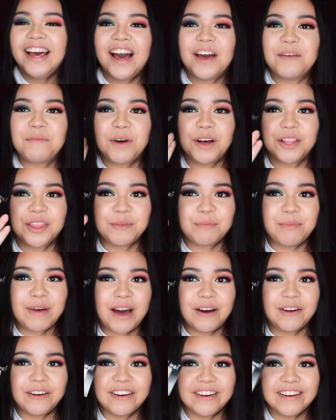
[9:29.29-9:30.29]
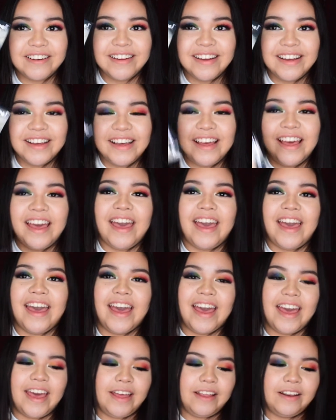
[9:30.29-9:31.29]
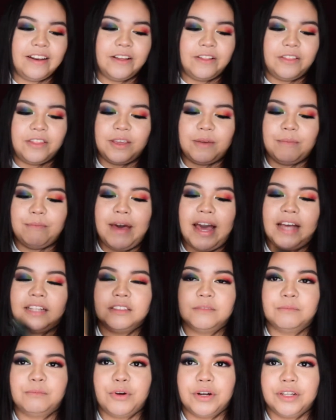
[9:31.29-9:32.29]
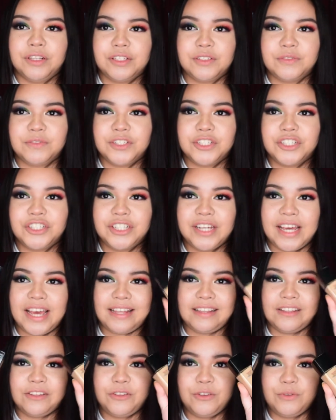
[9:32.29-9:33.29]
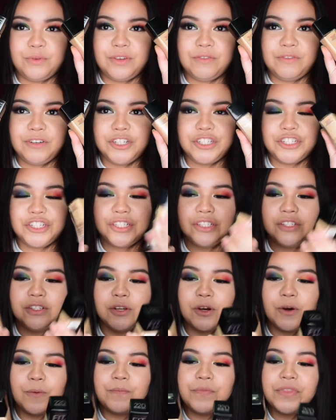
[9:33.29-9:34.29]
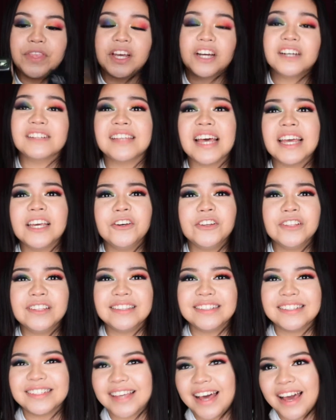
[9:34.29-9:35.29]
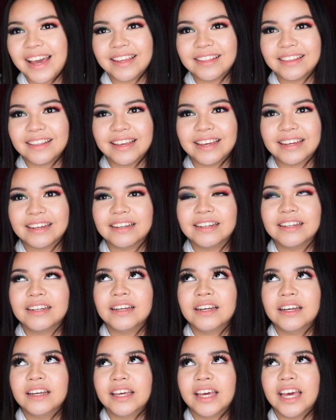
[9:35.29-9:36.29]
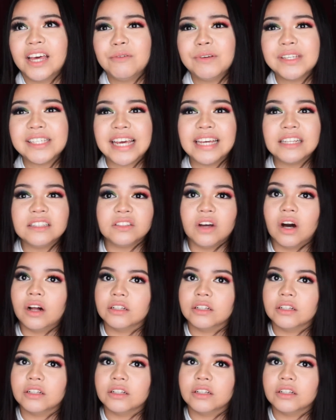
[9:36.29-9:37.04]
I bought the powder and the matte and poreless version and the dewy version. So because I couldn't decide, like it was $8,